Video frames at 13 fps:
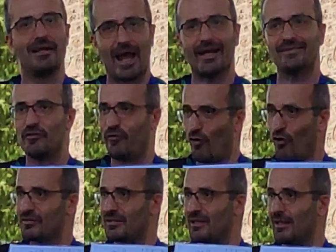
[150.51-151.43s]

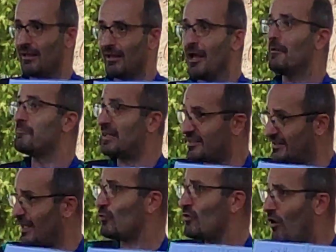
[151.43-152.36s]
1940, but
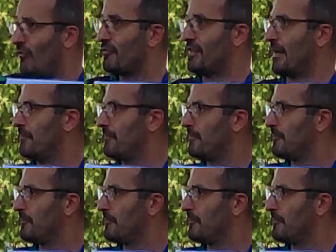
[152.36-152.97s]
still we love them.